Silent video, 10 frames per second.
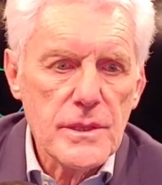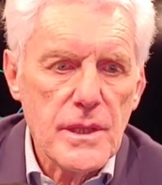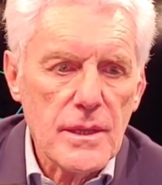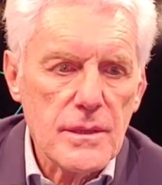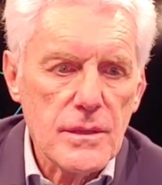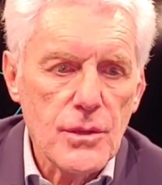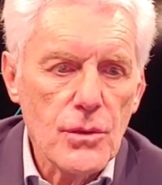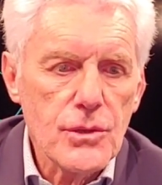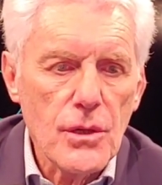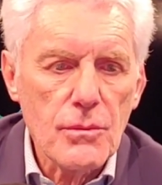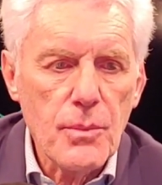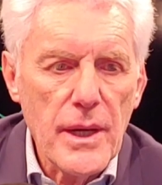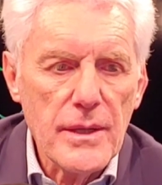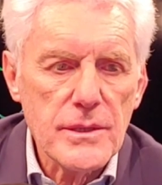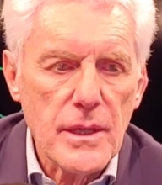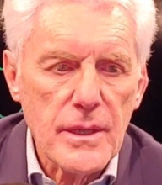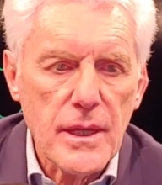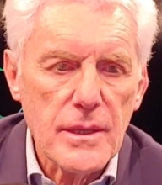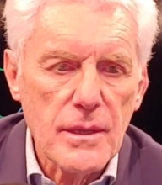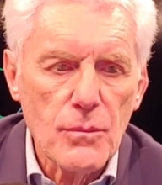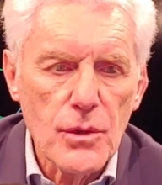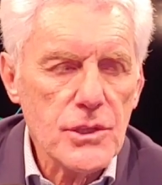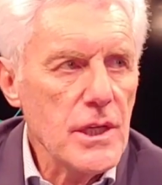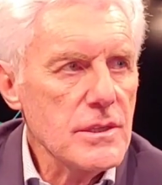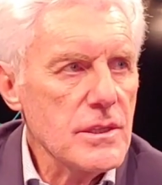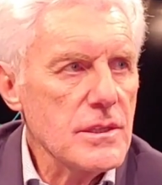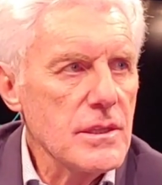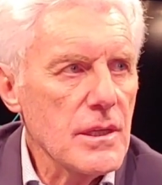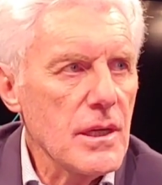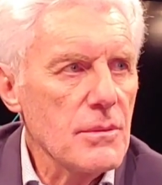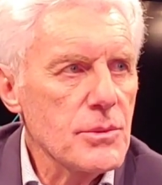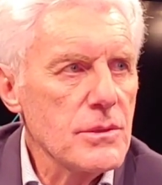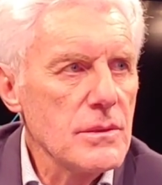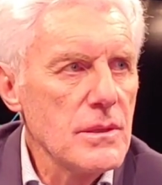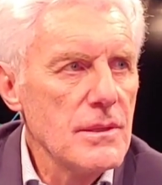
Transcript: is that those young players are getting more chances in the clubs.